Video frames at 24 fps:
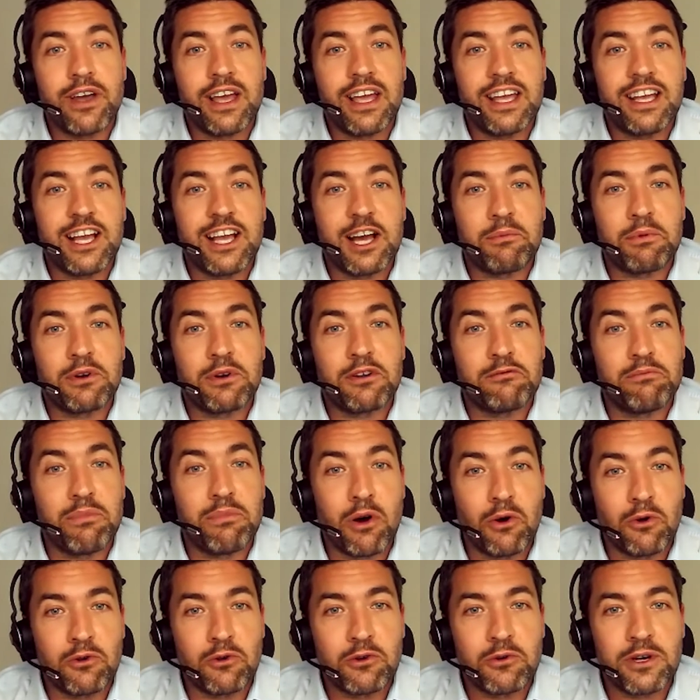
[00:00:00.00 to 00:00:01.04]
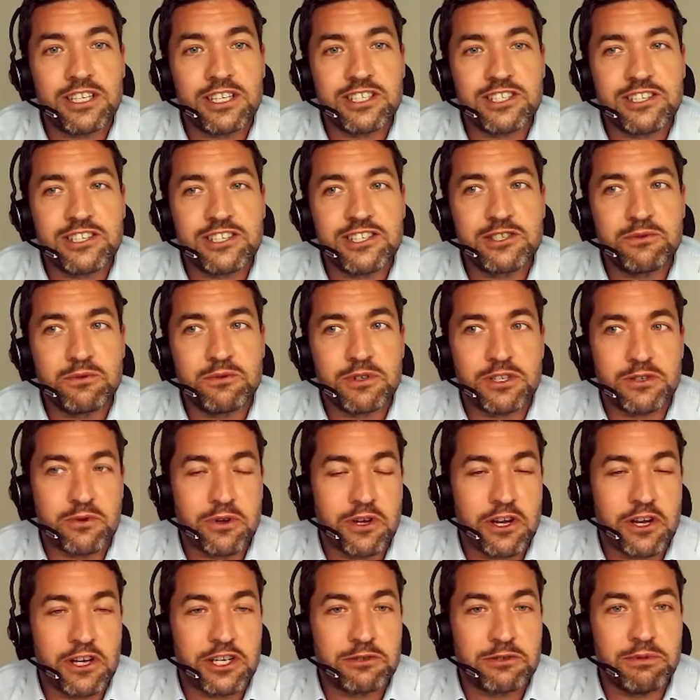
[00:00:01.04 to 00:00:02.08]
a couple of poll questions which we're
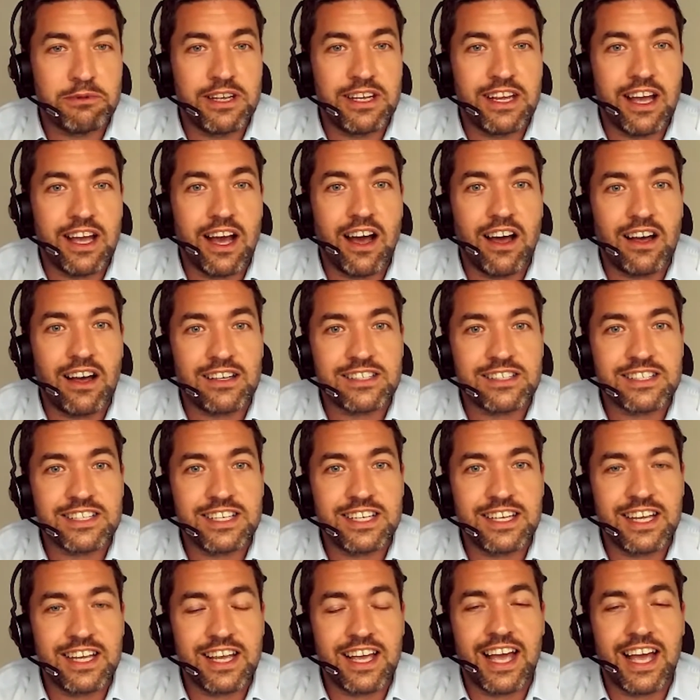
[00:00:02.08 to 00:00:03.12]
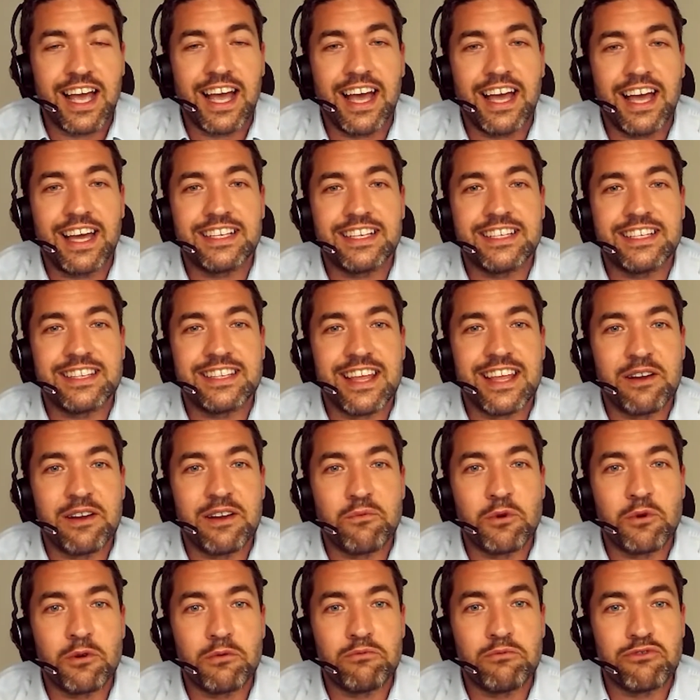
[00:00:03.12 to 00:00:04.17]
going to be asking, and then
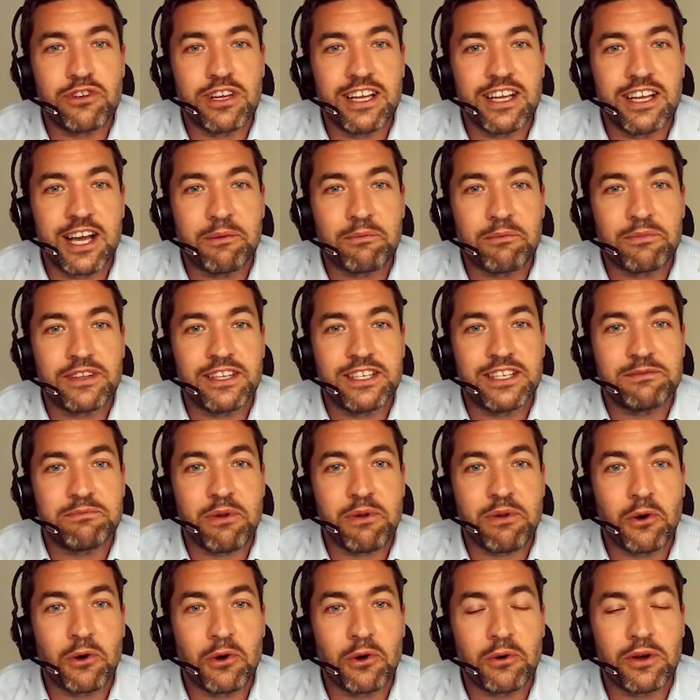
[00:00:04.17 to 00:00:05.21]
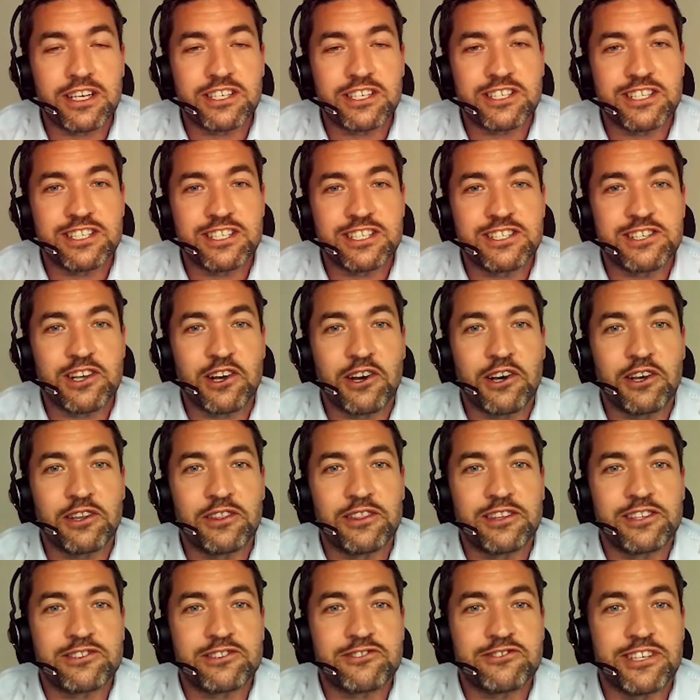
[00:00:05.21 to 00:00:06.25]
we will bring up these poll questions on
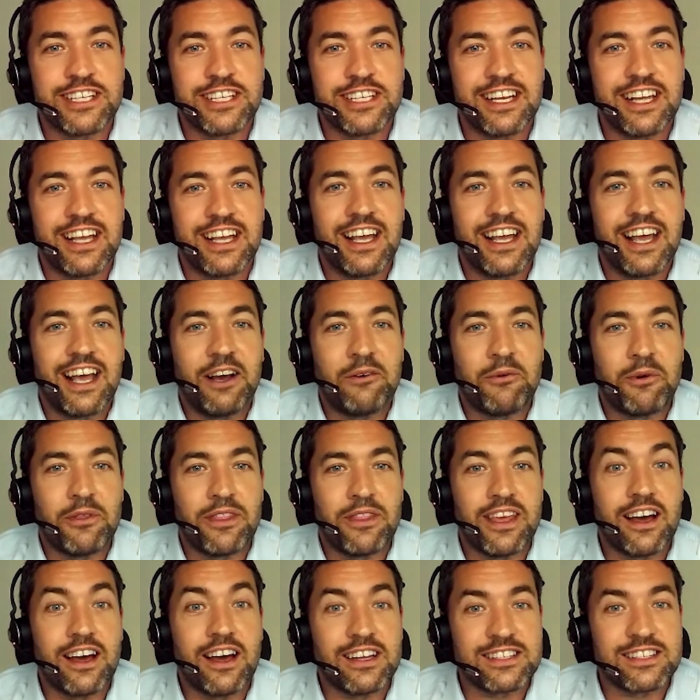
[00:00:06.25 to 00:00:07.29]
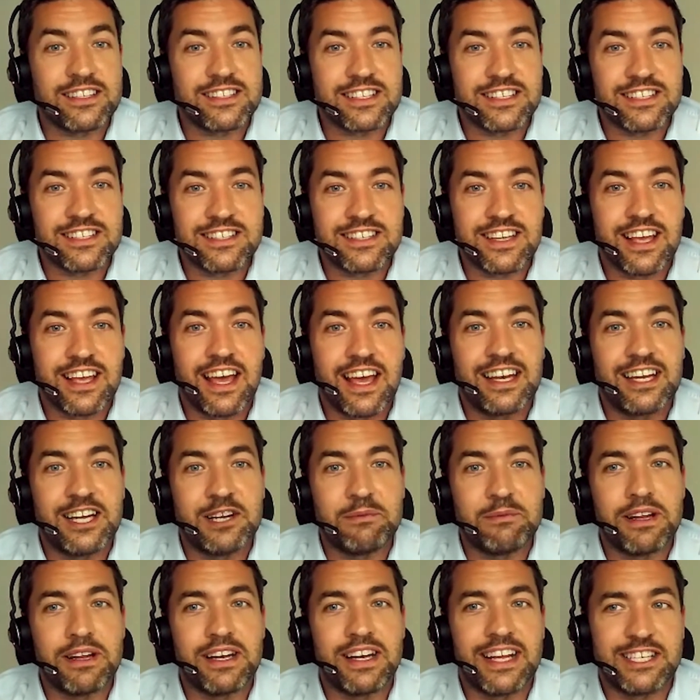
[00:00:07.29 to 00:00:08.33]
the screen with the answers a little
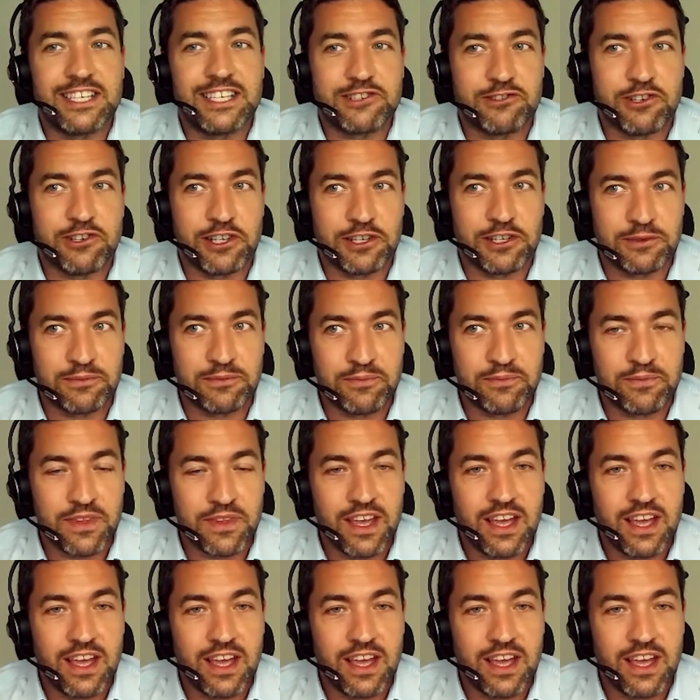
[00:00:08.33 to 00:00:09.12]
bit later on.